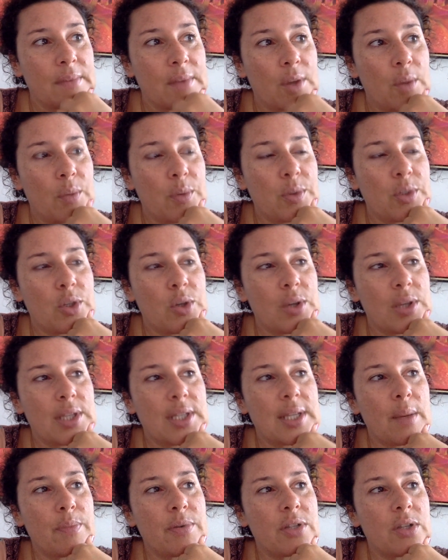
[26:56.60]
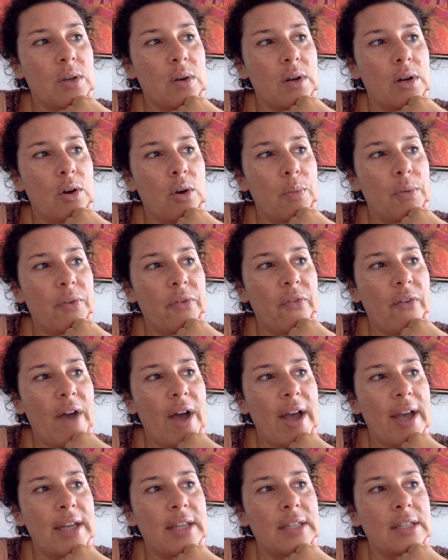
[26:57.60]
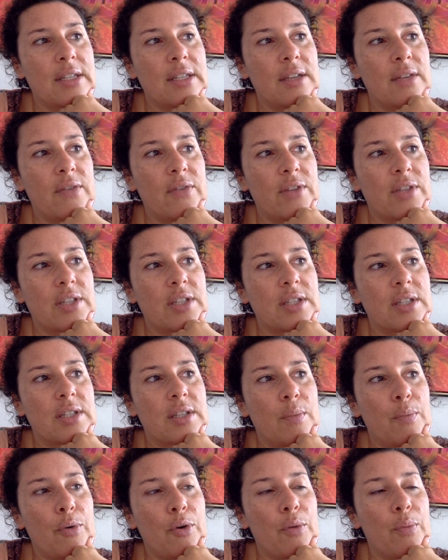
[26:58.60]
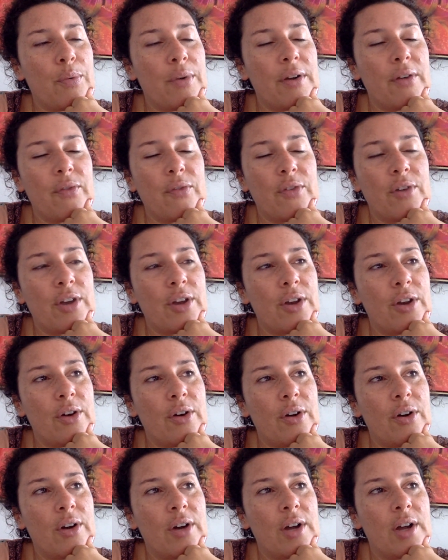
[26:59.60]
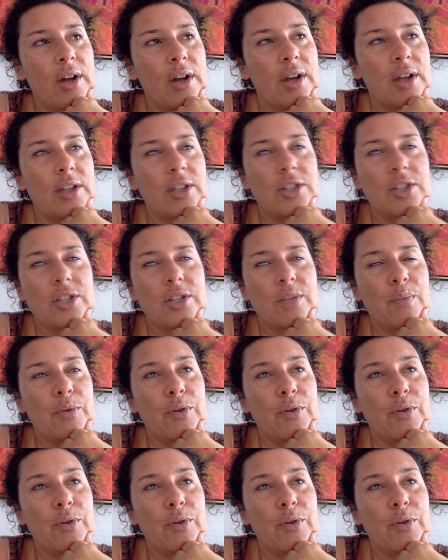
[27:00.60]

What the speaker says: Hope you enjoyed this episode. I hope you find, if it's appropriate for you, just a